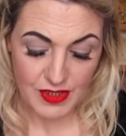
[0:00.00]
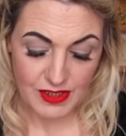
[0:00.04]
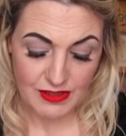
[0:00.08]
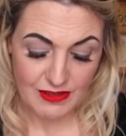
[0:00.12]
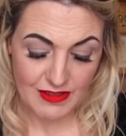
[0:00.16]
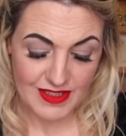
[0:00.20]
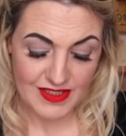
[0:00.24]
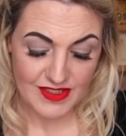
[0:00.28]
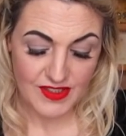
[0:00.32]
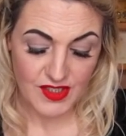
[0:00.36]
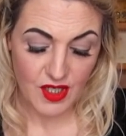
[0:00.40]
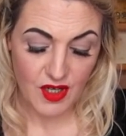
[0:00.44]
here
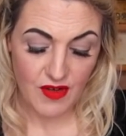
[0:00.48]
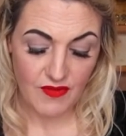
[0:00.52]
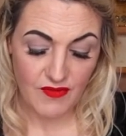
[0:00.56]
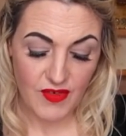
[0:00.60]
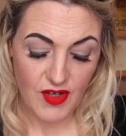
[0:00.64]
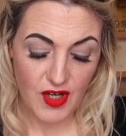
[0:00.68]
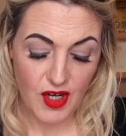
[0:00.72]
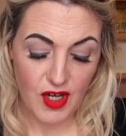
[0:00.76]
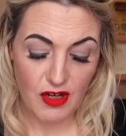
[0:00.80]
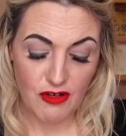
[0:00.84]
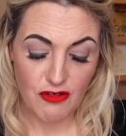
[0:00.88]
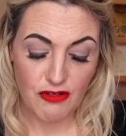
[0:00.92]
has an
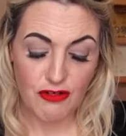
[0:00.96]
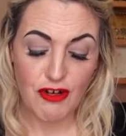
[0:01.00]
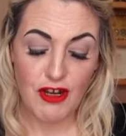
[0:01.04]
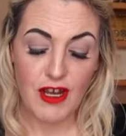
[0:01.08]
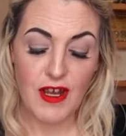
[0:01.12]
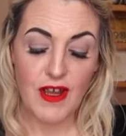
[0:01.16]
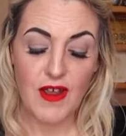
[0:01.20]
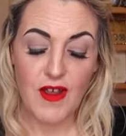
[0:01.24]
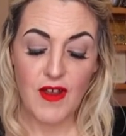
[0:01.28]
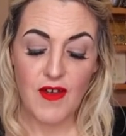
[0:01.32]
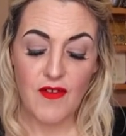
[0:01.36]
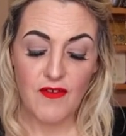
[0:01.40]
awful lot of
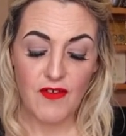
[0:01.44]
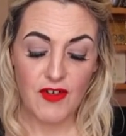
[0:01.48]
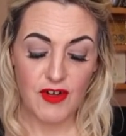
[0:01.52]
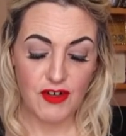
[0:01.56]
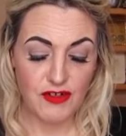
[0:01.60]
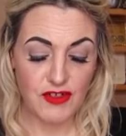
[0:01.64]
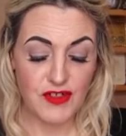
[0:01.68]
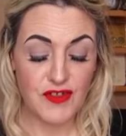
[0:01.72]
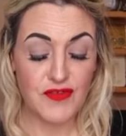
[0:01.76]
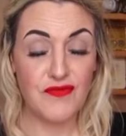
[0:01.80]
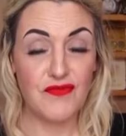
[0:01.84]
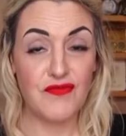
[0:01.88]
regret
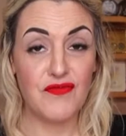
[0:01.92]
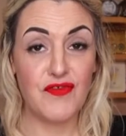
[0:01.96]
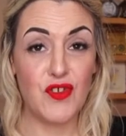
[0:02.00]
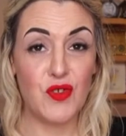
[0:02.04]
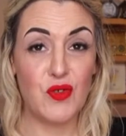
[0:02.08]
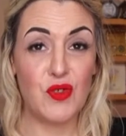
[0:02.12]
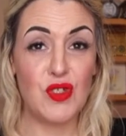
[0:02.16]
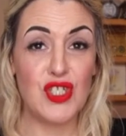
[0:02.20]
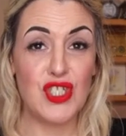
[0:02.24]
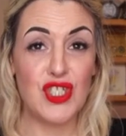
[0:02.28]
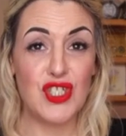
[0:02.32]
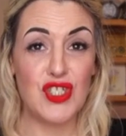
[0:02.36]
for the
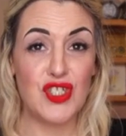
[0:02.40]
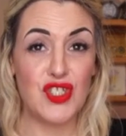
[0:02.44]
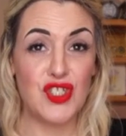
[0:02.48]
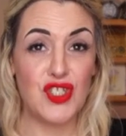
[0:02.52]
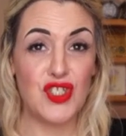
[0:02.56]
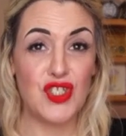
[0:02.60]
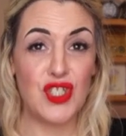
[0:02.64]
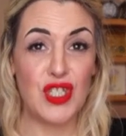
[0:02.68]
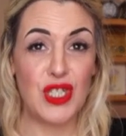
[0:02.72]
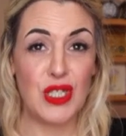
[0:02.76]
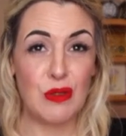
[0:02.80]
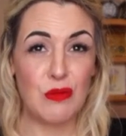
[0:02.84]
foolish
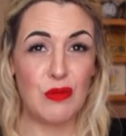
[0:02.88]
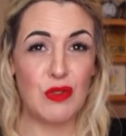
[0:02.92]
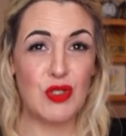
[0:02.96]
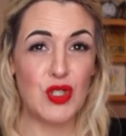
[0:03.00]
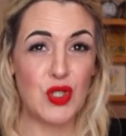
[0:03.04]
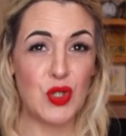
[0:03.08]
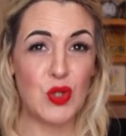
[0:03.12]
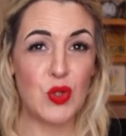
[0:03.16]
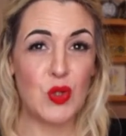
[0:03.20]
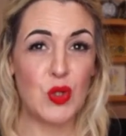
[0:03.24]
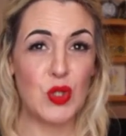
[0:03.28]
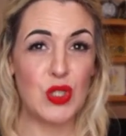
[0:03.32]
and
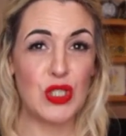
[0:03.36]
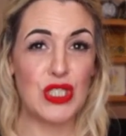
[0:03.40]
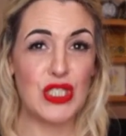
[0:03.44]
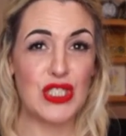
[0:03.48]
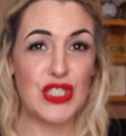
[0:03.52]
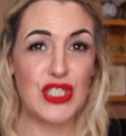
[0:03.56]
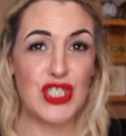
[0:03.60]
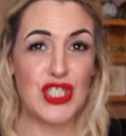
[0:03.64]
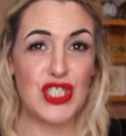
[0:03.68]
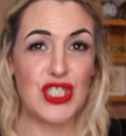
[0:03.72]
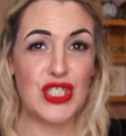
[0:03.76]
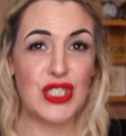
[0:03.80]
immature
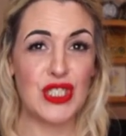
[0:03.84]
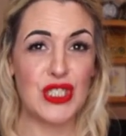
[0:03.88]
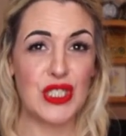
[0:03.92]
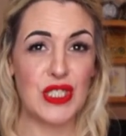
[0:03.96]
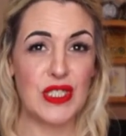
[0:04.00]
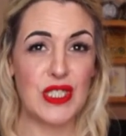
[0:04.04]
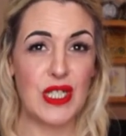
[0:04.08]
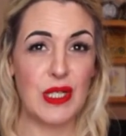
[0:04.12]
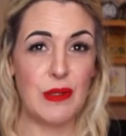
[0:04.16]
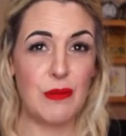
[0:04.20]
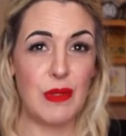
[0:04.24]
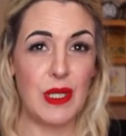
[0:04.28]
decisions that
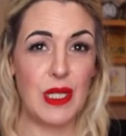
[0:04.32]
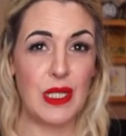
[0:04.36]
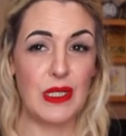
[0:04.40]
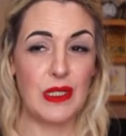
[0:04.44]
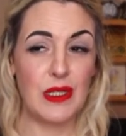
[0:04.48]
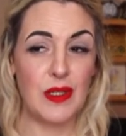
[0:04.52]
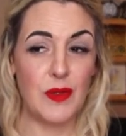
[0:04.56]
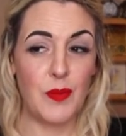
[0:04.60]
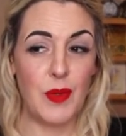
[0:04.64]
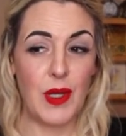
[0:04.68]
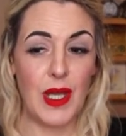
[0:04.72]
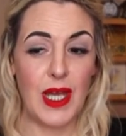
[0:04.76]
they made
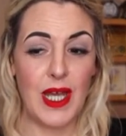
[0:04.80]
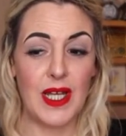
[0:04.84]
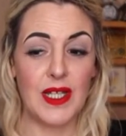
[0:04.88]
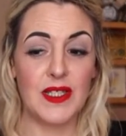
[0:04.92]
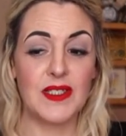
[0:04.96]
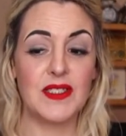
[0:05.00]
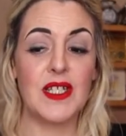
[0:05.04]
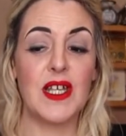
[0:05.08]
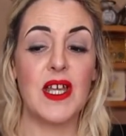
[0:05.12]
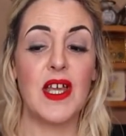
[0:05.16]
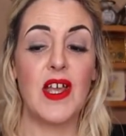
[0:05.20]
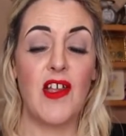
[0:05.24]
in the
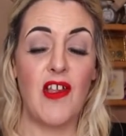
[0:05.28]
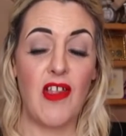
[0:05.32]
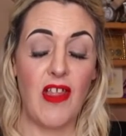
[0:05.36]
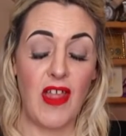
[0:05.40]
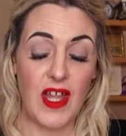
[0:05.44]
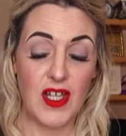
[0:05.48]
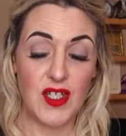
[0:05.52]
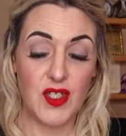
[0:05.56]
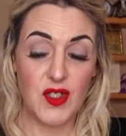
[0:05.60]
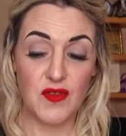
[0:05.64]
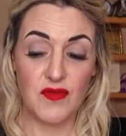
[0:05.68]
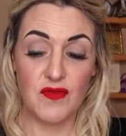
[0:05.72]
past.
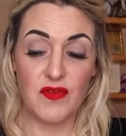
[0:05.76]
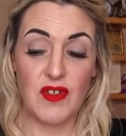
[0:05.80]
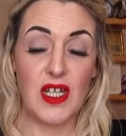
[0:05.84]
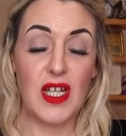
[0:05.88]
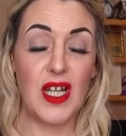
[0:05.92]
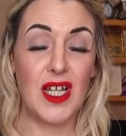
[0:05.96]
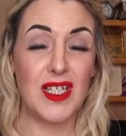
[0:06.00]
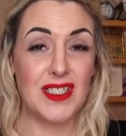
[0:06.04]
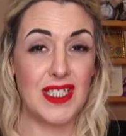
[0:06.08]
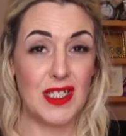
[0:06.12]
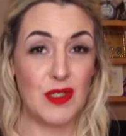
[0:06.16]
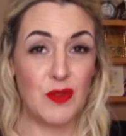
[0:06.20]
I do feel
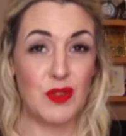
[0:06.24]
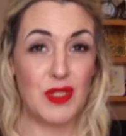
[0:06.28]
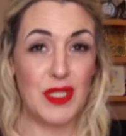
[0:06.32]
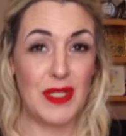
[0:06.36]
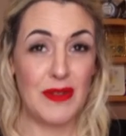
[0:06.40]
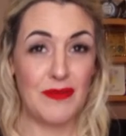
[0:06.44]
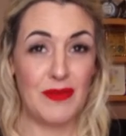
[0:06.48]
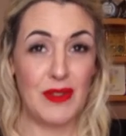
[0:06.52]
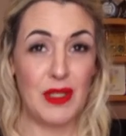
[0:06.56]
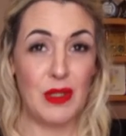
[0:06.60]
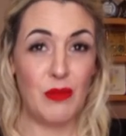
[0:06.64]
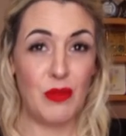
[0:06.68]
like they were
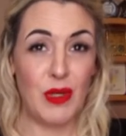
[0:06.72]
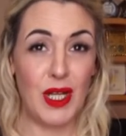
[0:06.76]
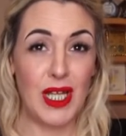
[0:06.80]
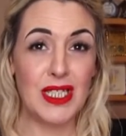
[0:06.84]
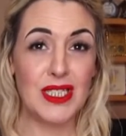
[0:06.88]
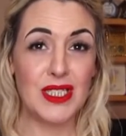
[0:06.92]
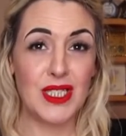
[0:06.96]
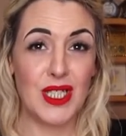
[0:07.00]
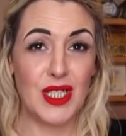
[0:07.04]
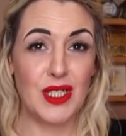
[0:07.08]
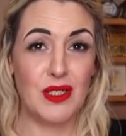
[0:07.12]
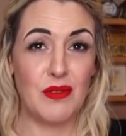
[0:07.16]
definitely
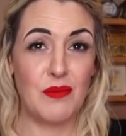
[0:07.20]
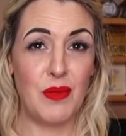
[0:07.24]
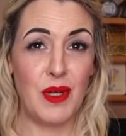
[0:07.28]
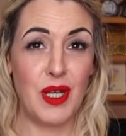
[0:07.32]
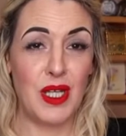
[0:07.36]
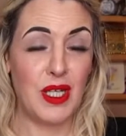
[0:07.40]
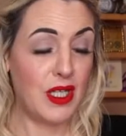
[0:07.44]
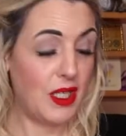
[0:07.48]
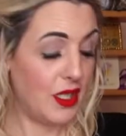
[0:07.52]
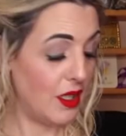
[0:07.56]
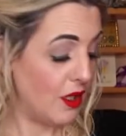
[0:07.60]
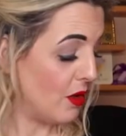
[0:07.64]
blindsided
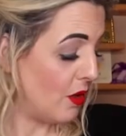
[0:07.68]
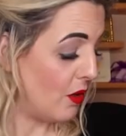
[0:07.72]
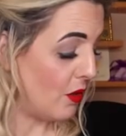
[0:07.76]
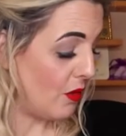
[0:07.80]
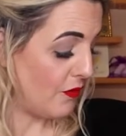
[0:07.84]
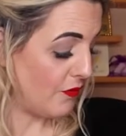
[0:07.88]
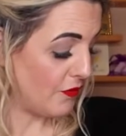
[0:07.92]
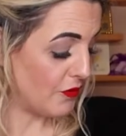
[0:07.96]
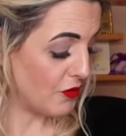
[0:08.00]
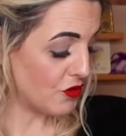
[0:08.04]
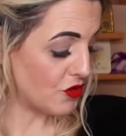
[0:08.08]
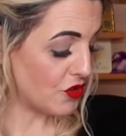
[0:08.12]
by ego,
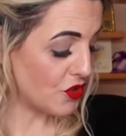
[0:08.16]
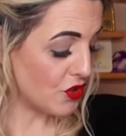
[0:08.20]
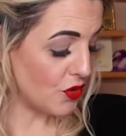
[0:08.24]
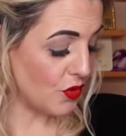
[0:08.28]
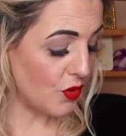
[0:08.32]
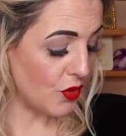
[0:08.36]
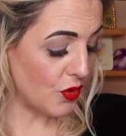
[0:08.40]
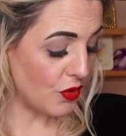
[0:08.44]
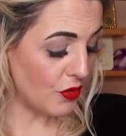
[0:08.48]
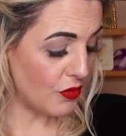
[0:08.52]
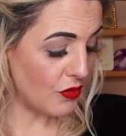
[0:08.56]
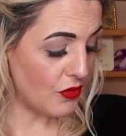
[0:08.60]
for
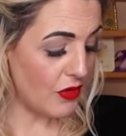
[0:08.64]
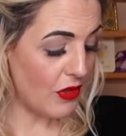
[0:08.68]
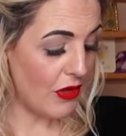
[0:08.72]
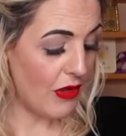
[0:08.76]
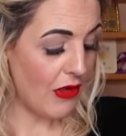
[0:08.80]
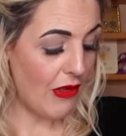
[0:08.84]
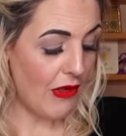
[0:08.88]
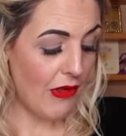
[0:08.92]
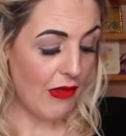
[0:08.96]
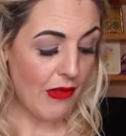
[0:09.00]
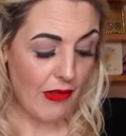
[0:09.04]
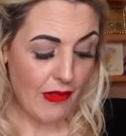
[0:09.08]
sure.
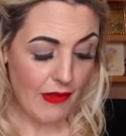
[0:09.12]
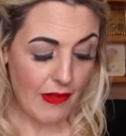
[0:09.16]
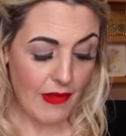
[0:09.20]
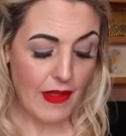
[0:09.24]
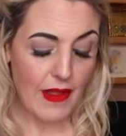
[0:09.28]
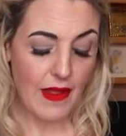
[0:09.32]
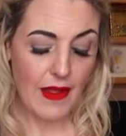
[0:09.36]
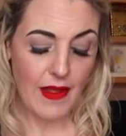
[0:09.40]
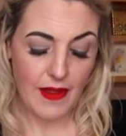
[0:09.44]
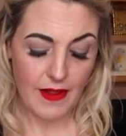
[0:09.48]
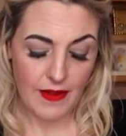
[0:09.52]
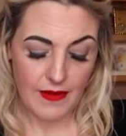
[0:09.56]

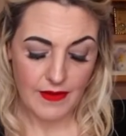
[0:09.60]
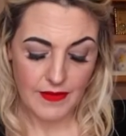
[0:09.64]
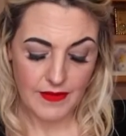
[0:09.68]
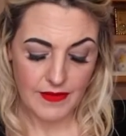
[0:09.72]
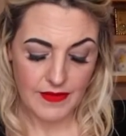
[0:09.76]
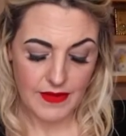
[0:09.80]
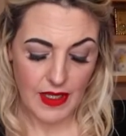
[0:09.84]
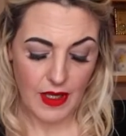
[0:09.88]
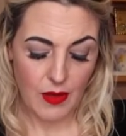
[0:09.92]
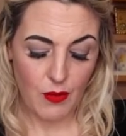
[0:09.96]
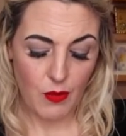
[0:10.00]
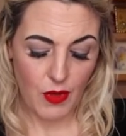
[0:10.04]
Yeah,
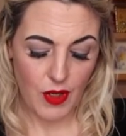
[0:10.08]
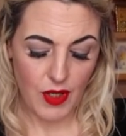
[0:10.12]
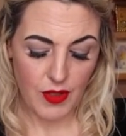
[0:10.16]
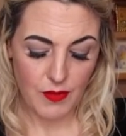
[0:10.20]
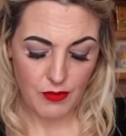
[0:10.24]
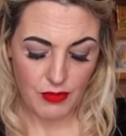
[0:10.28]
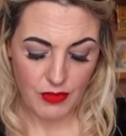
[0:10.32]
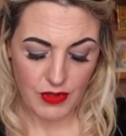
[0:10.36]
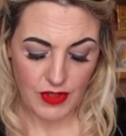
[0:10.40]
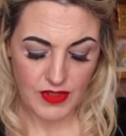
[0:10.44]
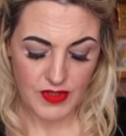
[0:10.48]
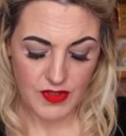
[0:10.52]
they want to
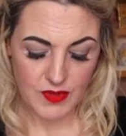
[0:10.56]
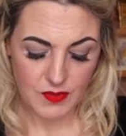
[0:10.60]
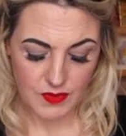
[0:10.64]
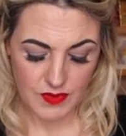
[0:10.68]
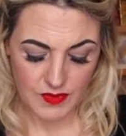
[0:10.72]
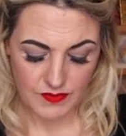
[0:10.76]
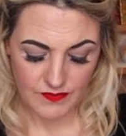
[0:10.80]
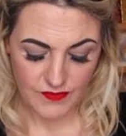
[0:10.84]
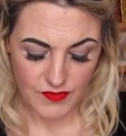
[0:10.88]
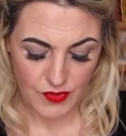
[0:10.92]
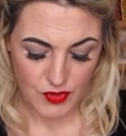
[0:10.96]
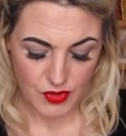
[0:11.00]
bring
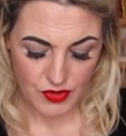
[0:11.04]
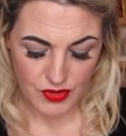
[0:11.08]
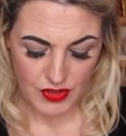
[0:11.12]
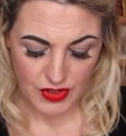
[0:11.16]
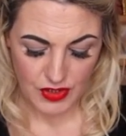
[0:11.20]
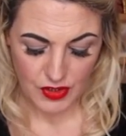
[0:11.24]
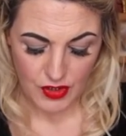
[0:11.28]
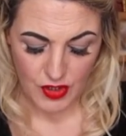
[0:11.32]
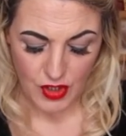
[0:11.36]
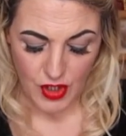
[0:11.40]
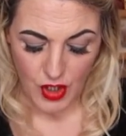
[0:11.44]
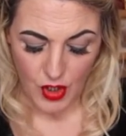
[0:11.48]
something forward
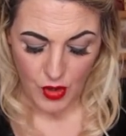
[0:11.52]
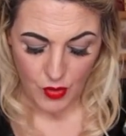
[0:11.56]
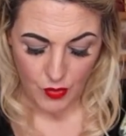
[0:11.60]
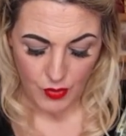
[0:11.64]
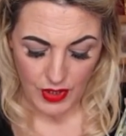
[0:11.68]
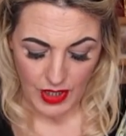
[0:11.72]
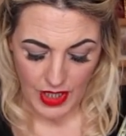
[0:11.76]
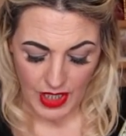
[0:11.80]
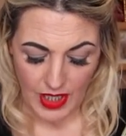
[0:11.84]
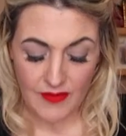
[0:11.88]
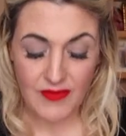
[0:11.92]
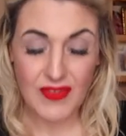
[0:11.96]
here.
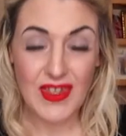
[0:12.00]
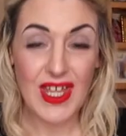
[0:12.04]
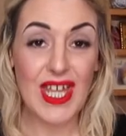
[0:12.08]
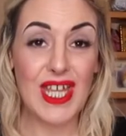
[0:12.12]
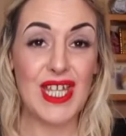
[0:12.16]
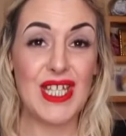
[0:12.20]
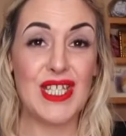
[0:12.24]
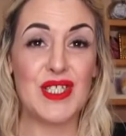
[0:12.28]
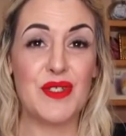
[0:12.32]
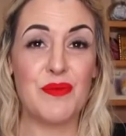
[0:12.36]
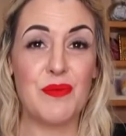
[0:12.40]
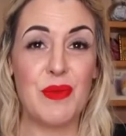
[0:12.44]
We have the
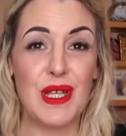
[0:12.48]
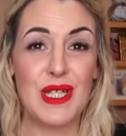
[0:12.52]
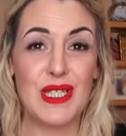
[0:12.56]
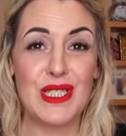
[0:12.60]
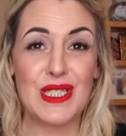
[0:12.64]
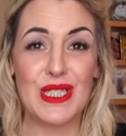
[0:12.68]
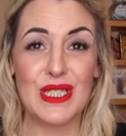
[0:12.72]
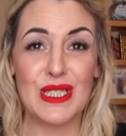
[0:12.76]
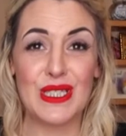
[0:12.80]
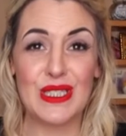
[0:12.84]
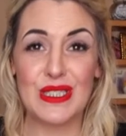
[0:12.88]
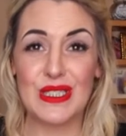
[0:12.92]
Ace of
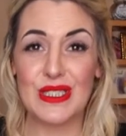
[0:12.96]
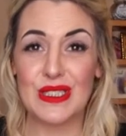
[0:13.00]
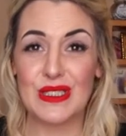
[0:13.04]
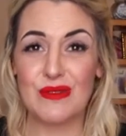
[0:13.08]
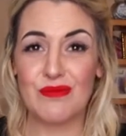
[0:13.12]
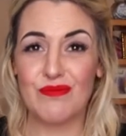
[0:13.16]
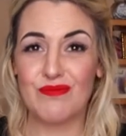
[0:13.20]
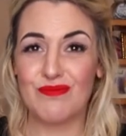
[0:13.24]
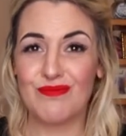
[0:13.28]
Pentacles.